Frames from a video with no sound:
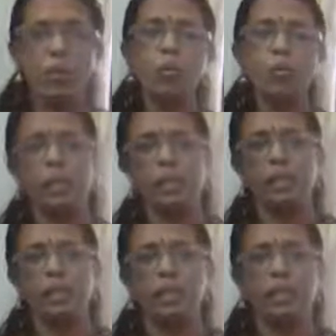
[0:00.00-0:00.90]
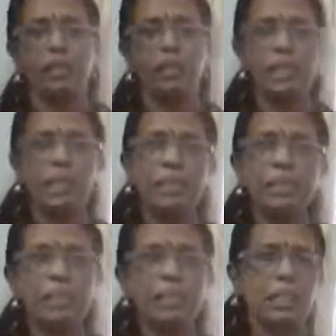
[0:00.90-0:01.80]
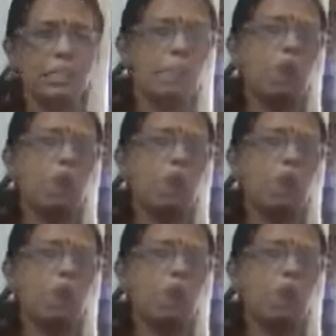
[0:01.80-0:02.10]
coating. That is, the